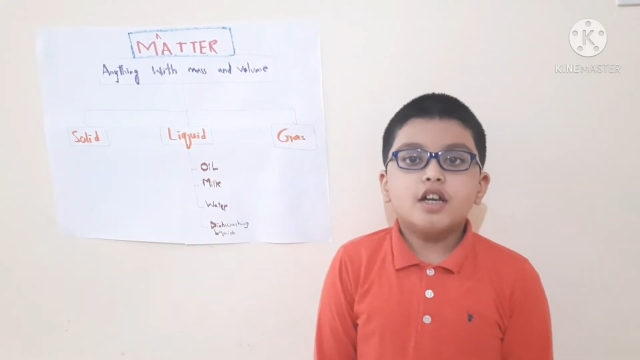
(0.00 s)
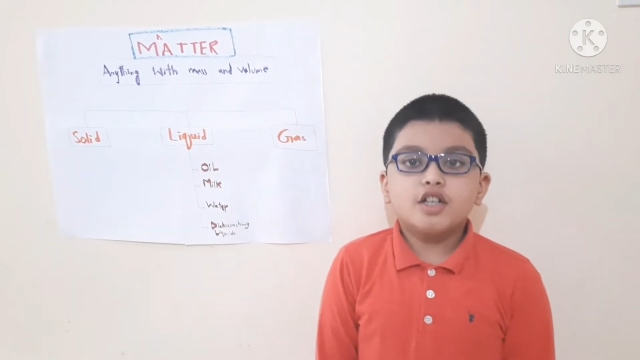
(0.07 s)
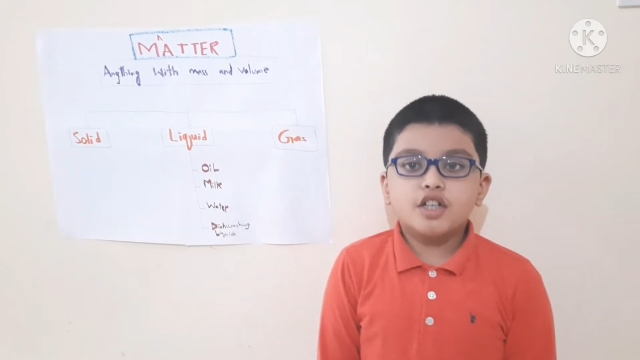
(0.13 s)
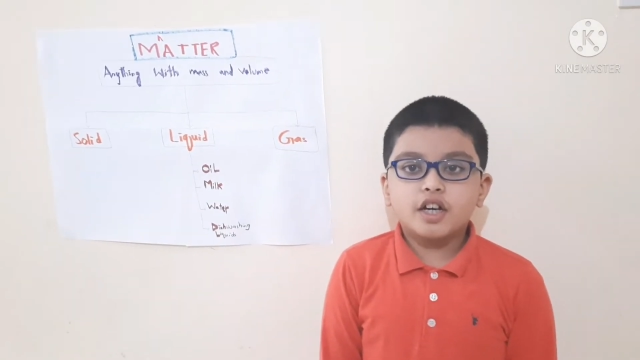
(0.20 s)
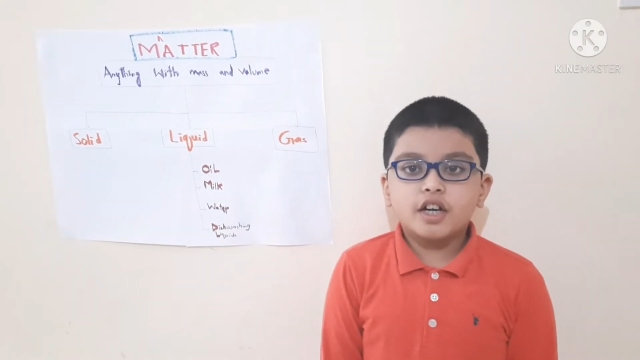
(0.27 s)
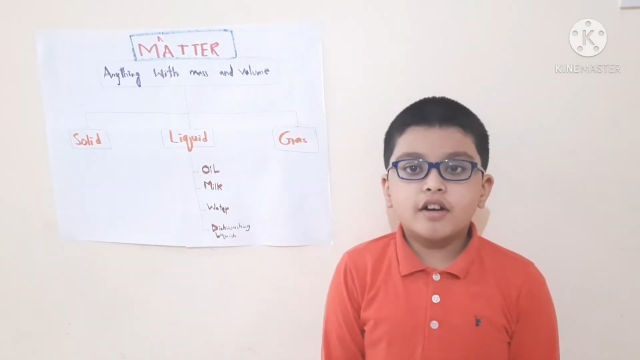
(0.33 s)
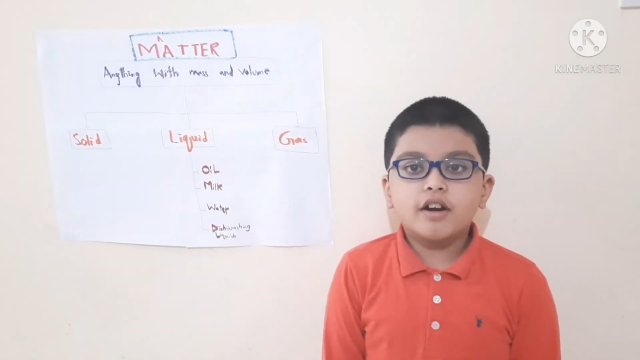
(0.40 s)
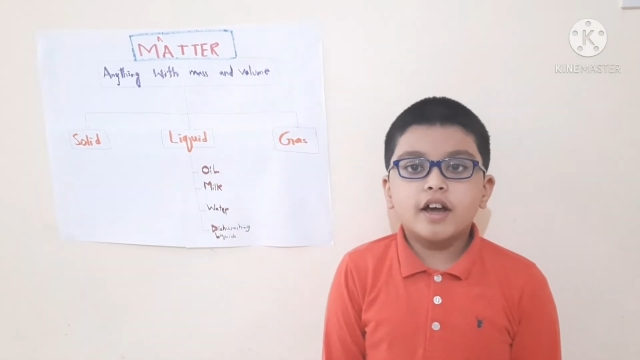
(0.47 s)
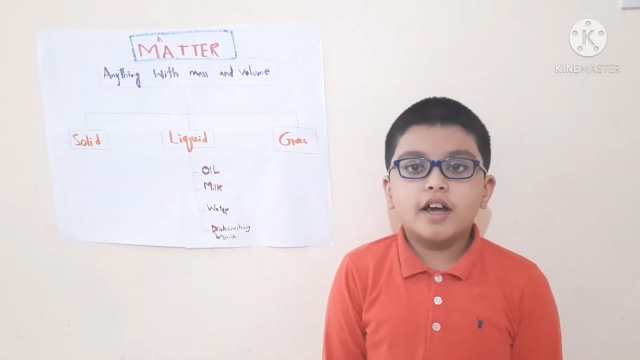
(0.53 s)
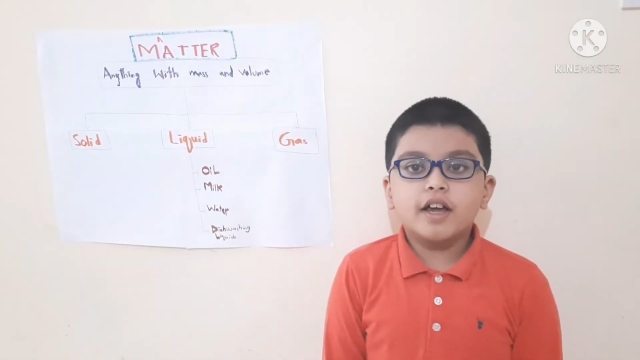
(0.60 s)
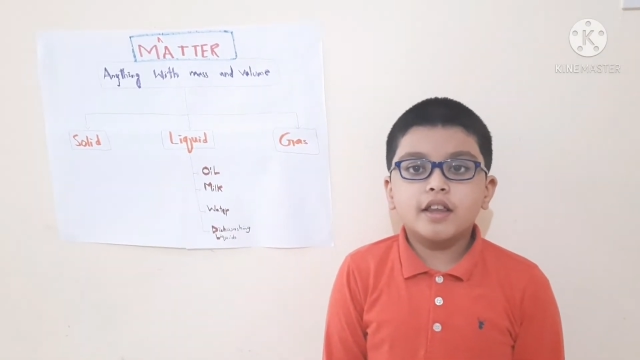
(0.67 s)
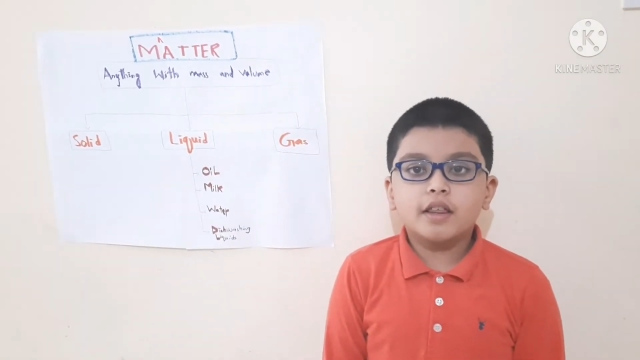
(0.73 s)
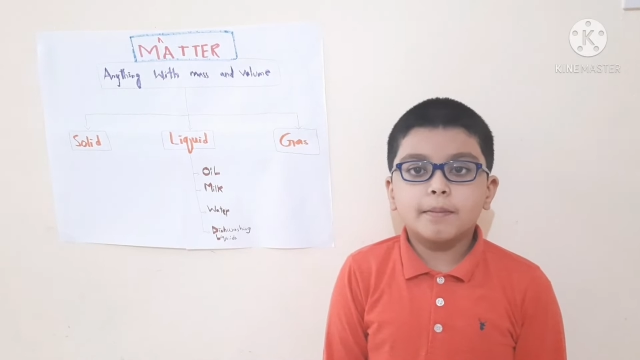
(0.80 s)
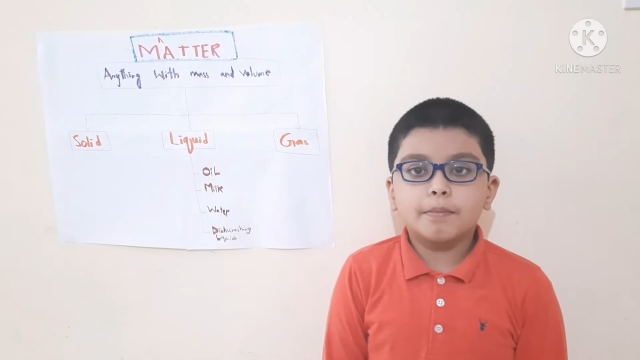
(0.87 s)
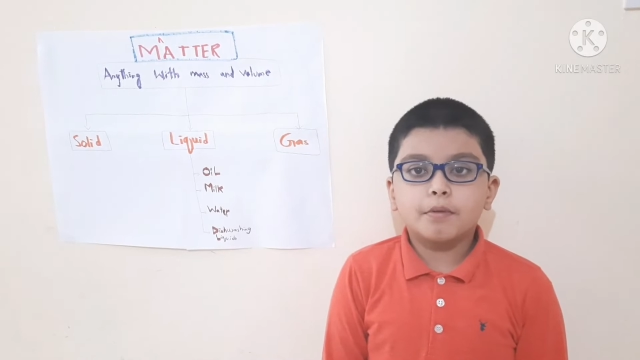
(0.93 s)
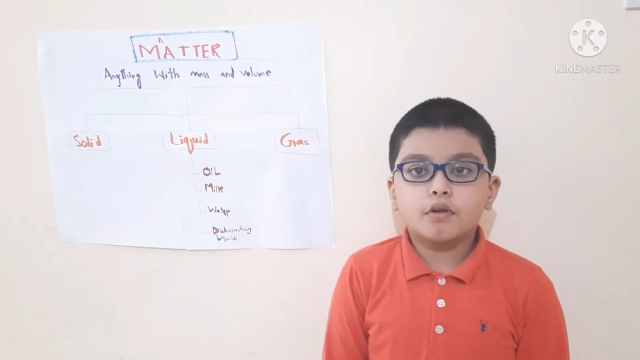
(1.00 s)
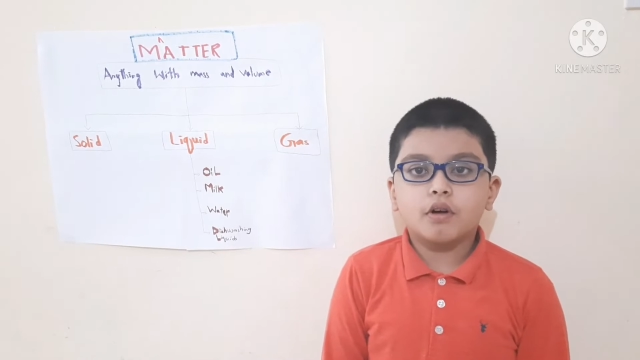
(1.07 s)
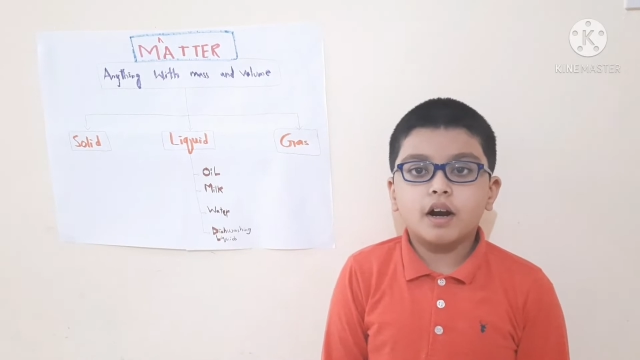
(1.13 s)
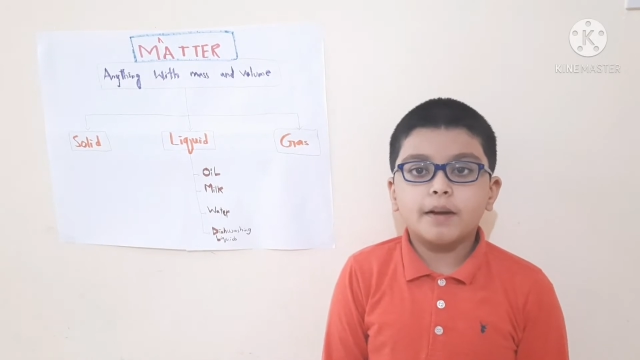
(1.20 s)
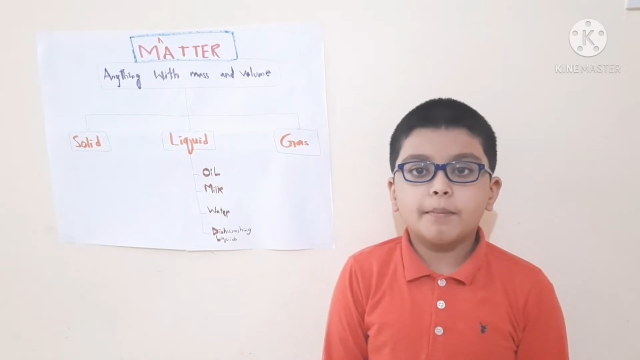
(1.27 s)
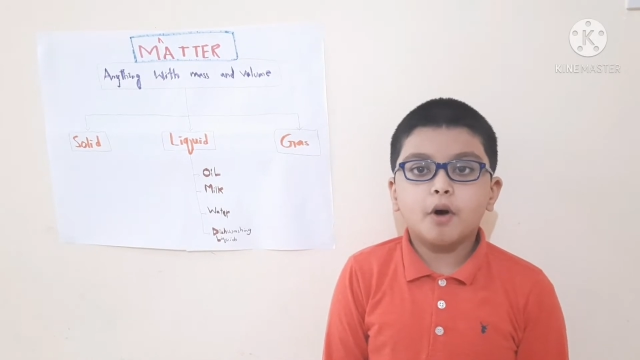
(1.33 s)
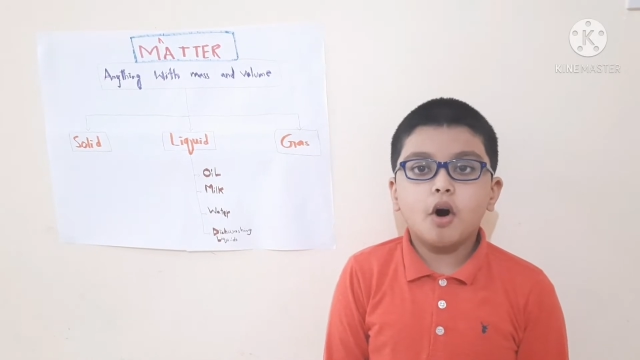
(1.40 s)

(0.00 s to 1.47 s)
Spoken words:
share and subscribe